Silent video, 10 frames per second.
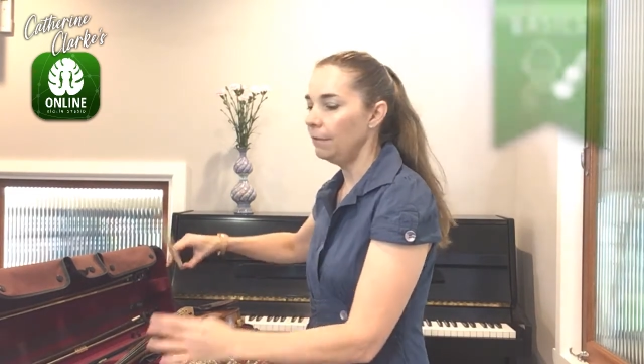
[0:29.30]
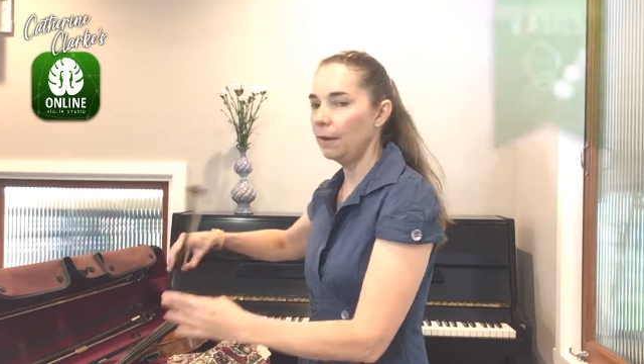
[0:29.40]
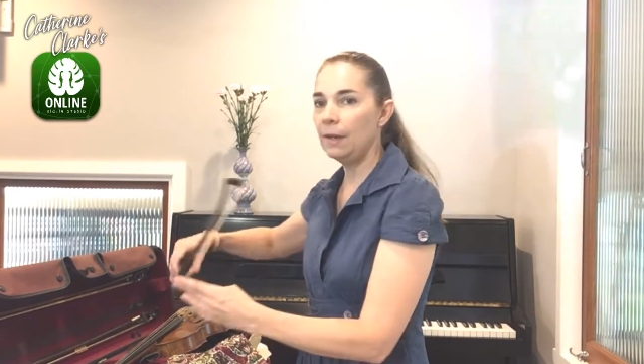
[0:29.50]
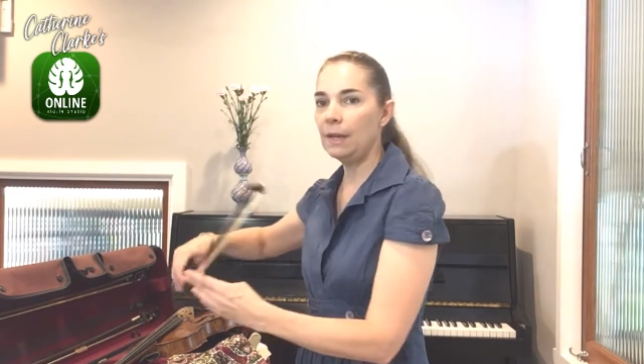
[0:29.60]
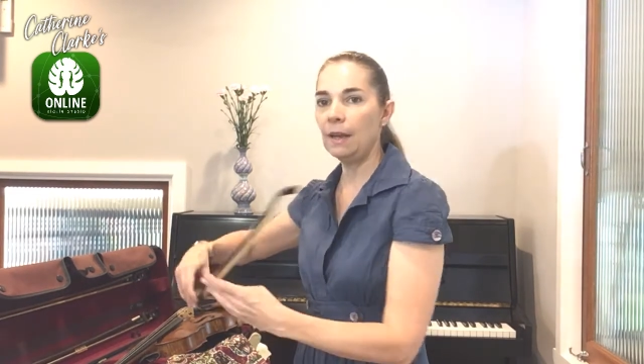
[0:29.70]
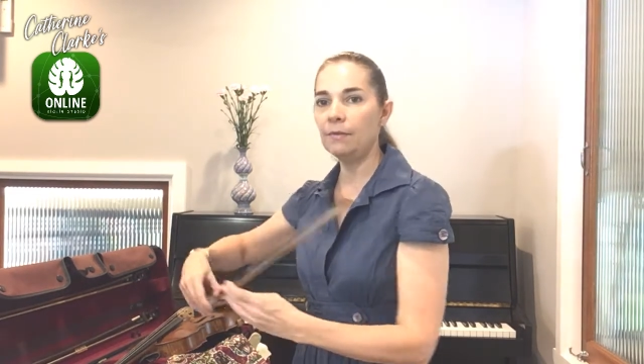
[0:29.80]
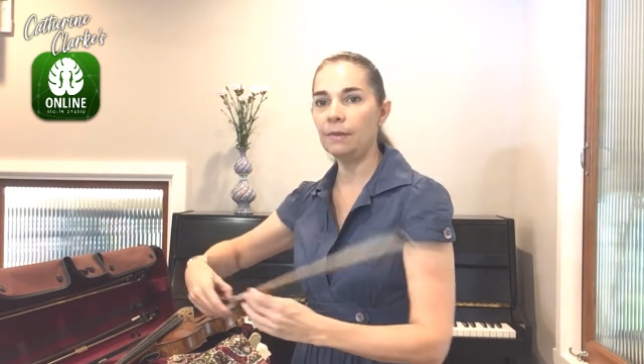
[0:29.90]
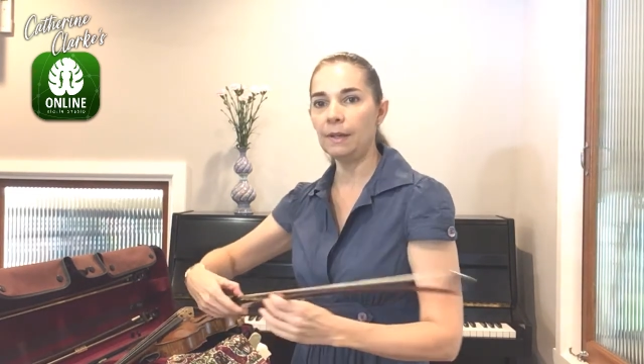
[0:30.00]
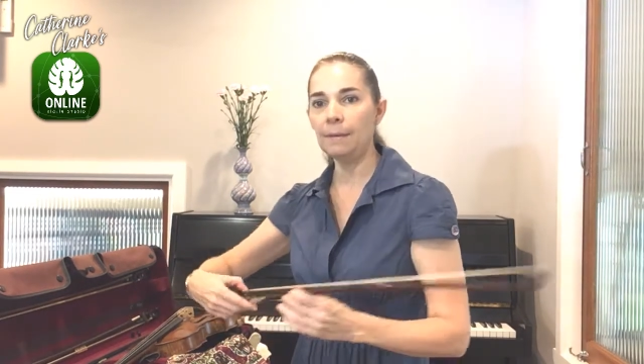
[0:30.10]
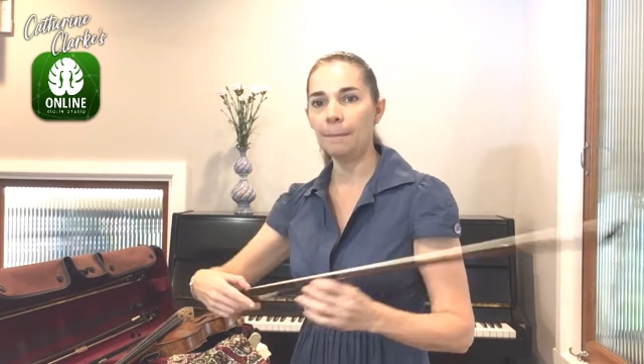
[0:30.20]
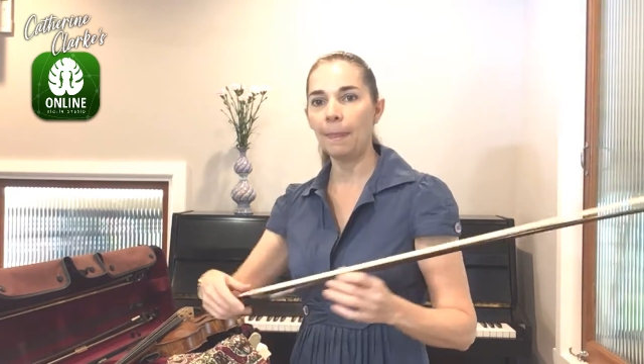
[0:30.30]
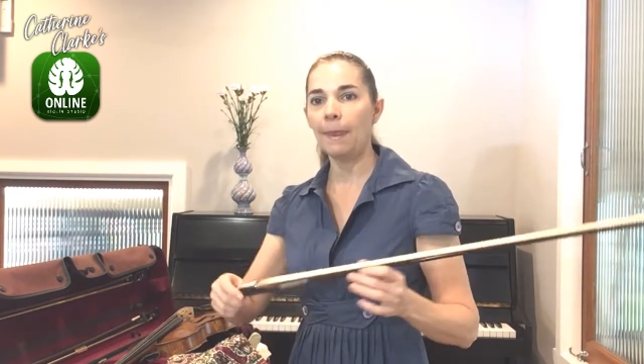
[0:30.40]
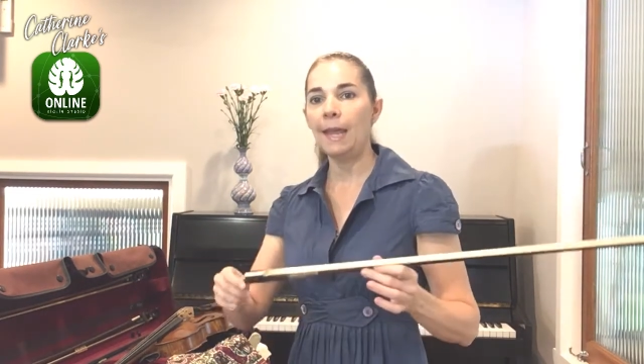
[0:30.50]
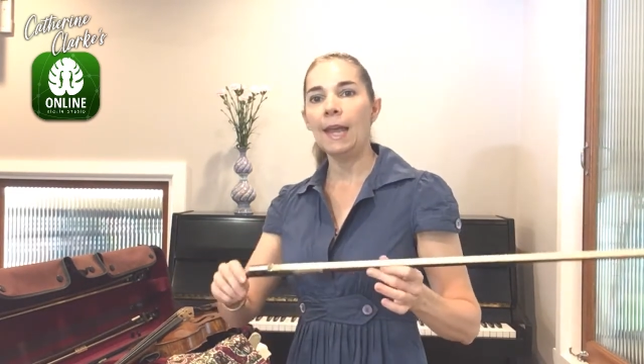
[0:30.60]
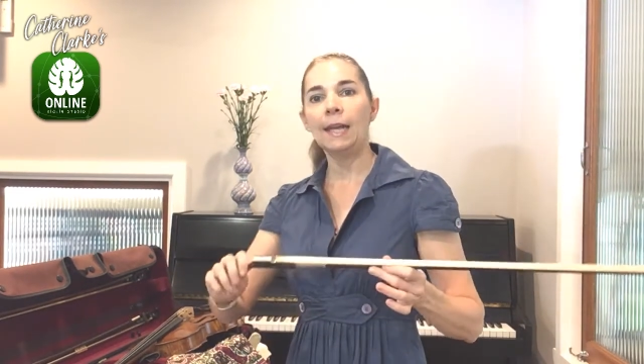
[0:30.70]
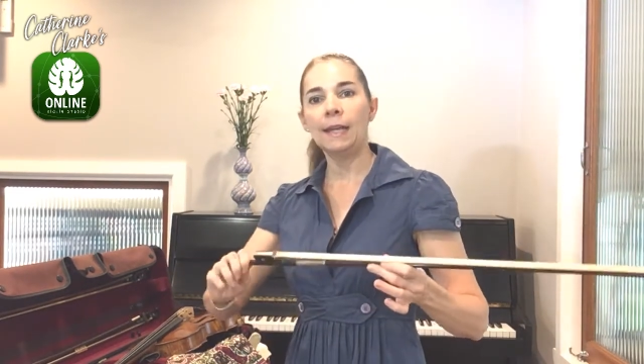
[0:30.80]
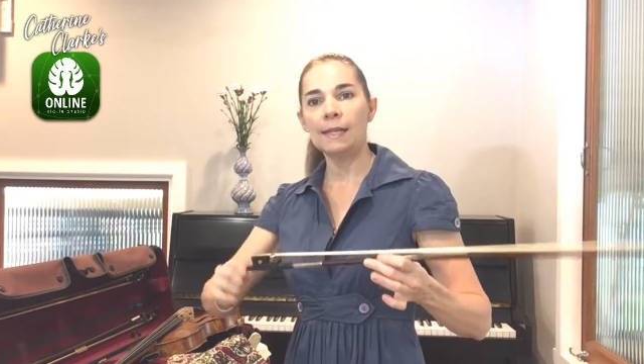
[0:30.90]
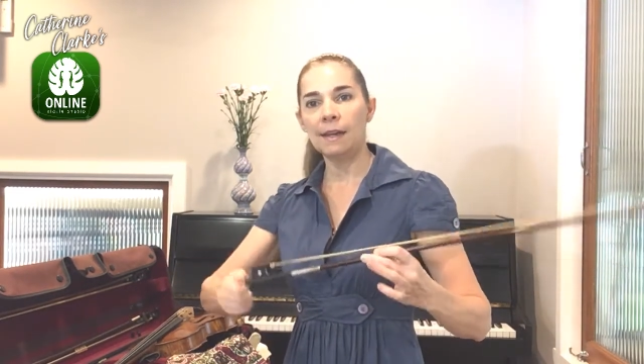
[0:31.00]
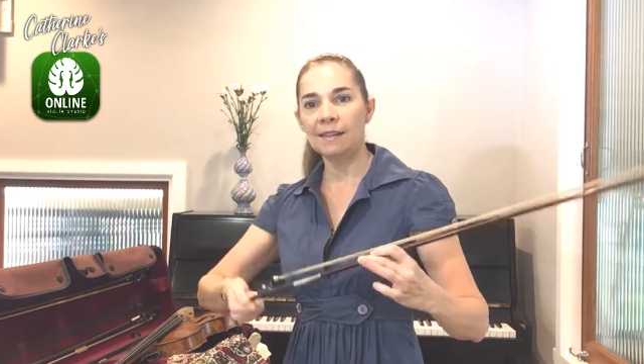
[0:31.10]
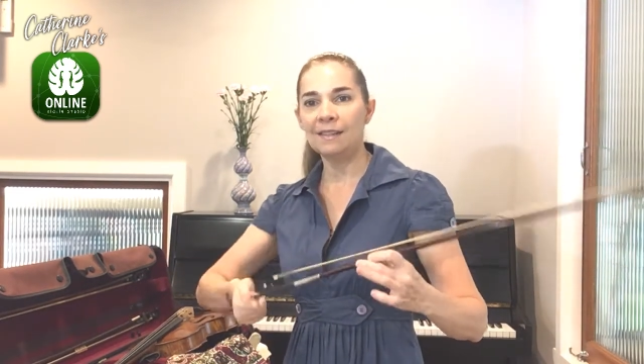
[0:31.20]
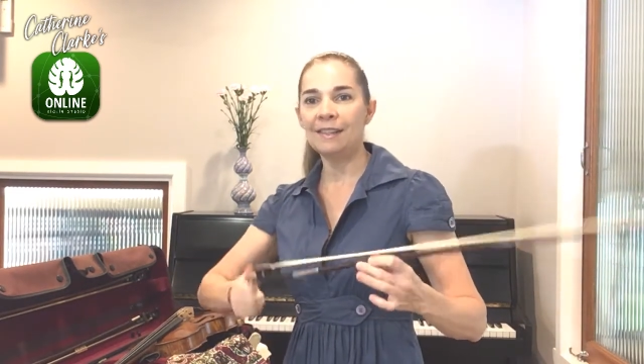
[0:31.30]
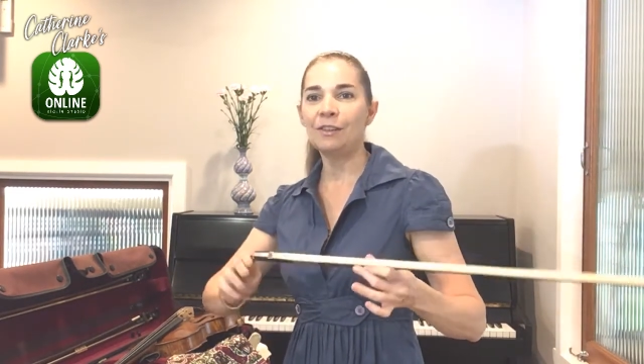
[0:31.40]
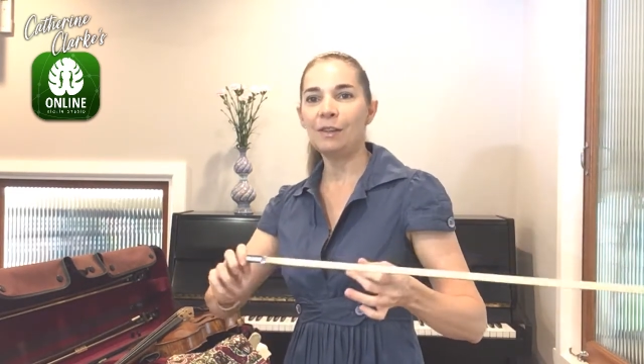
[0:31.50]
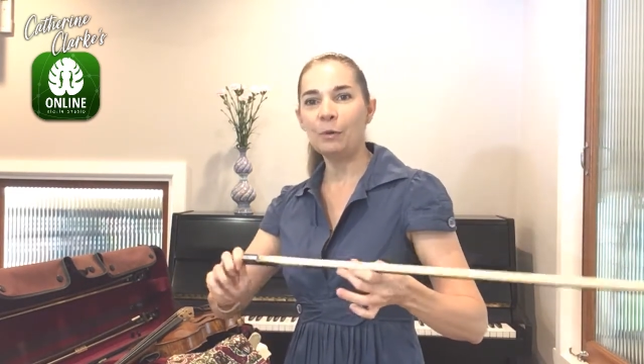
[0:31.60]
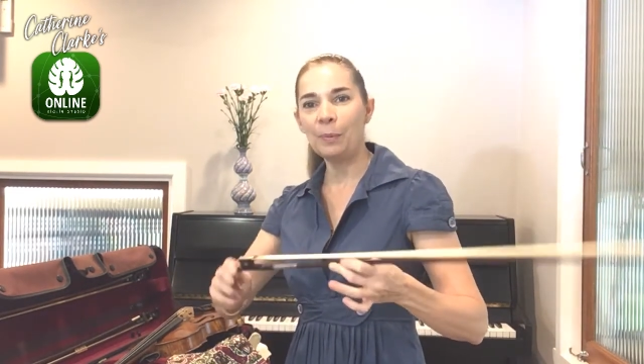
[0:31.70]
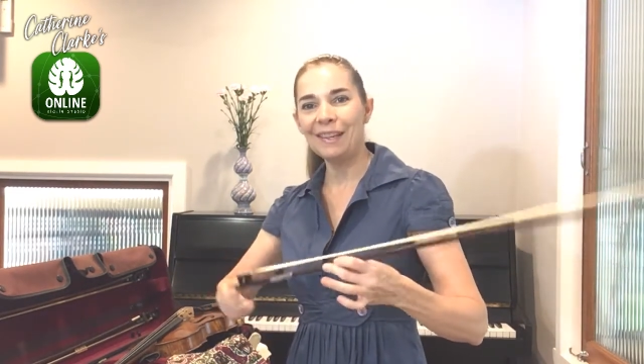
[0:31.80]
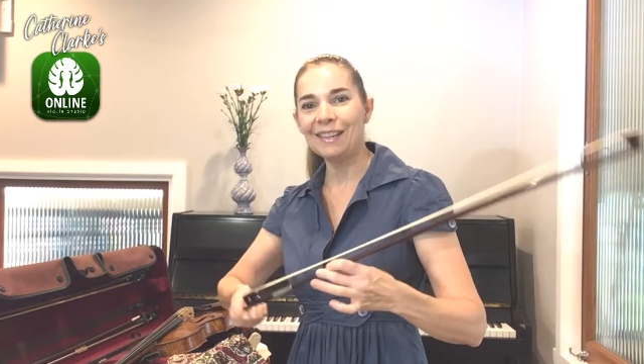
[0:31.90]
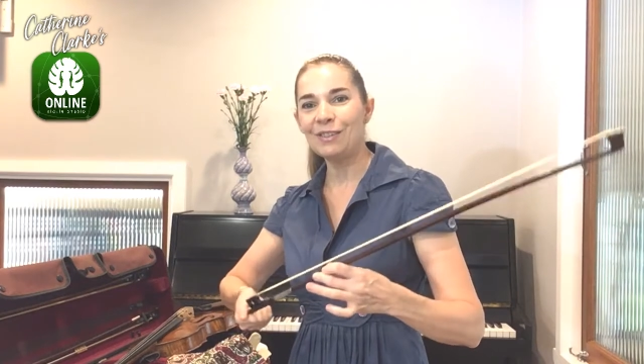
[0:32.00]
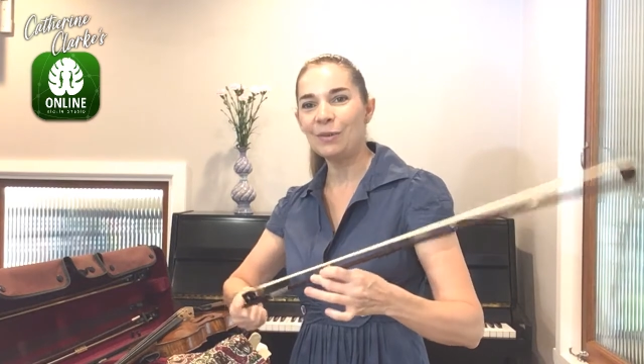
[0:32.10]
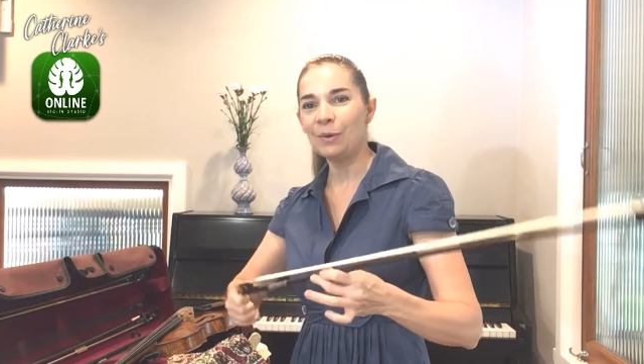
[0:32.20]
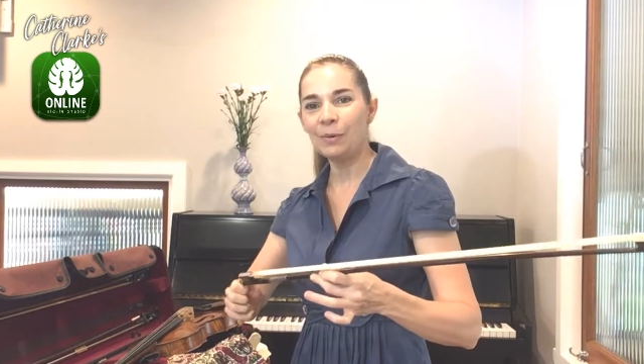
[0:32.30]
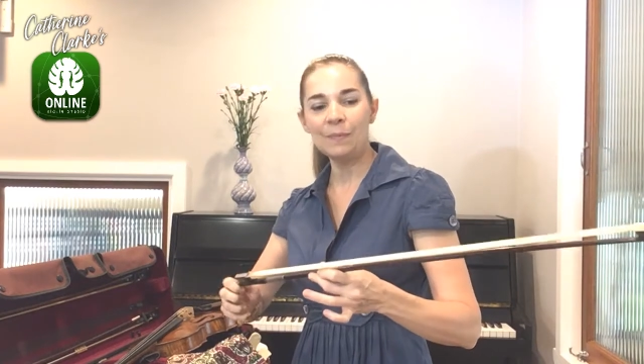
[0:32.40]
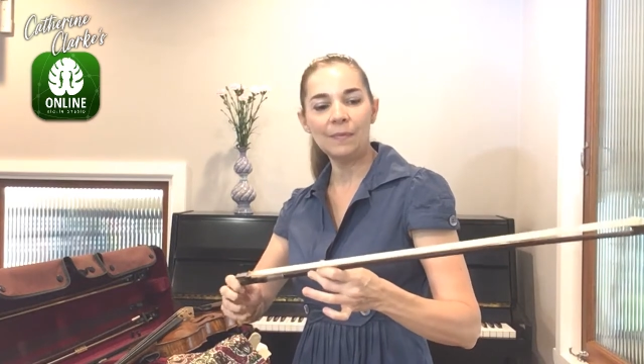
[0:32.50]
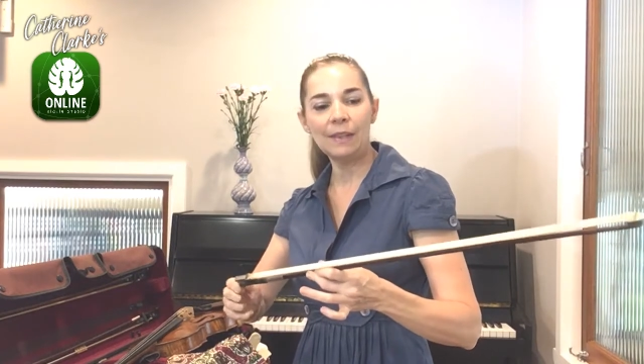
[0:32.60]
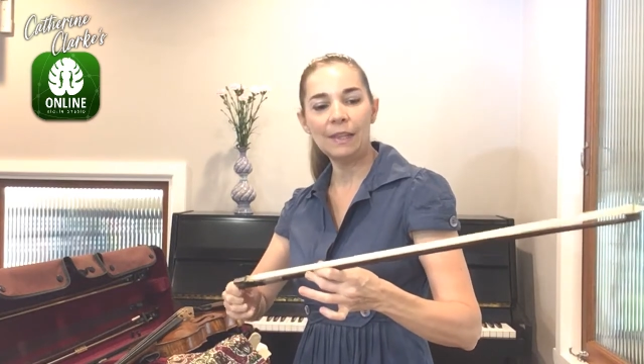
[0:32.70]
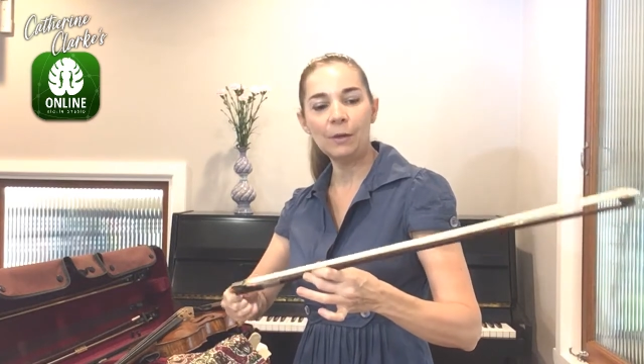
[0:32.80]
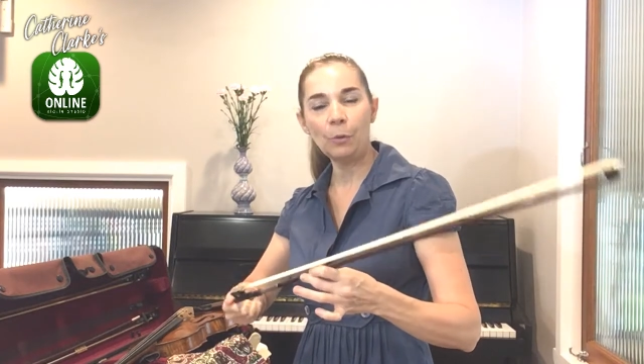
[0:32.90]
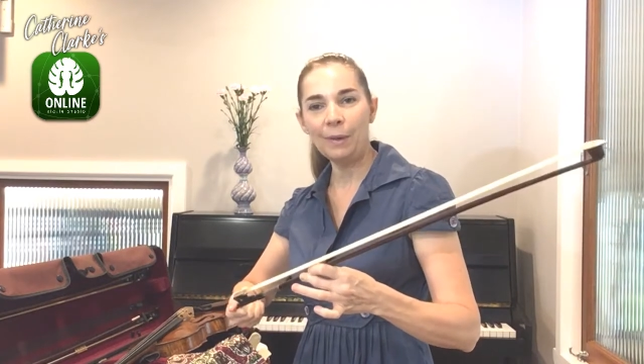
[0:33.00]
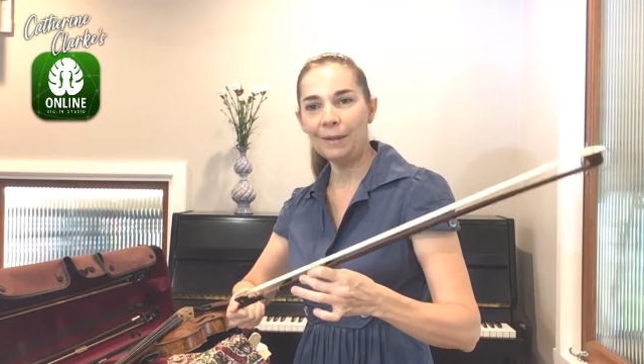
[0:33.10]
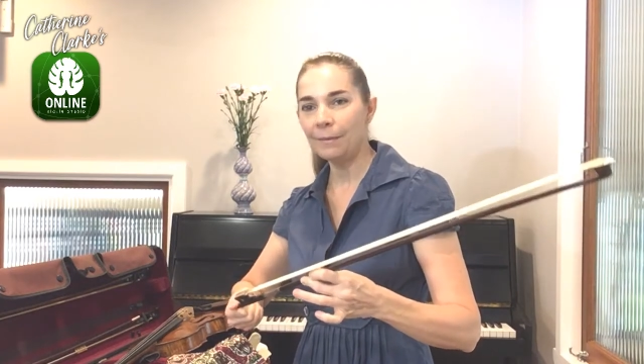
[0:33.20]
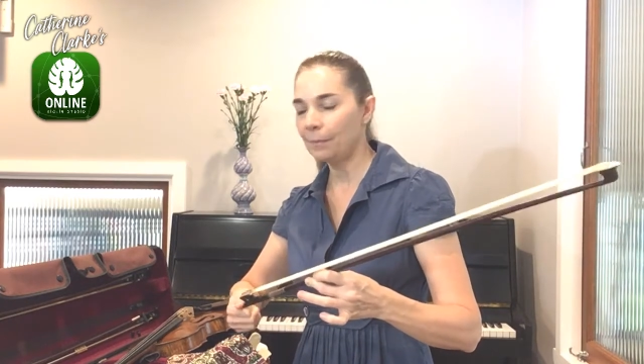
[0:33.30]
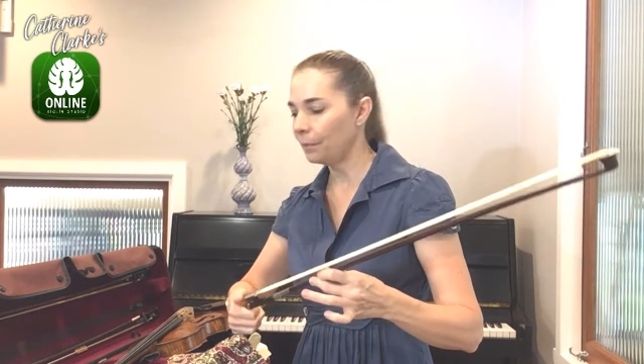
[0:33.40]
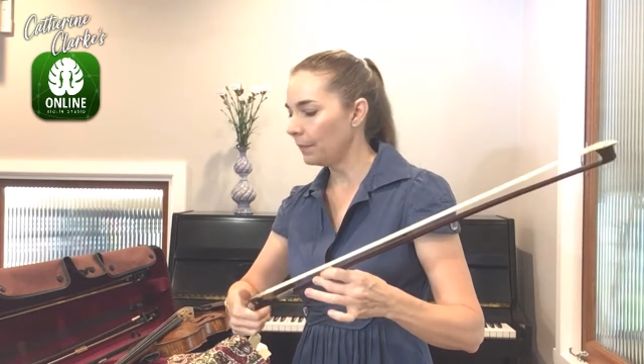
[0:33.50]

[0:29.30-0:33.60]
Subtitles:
very carefully and I tighten it a little bit, as you know, a little bit.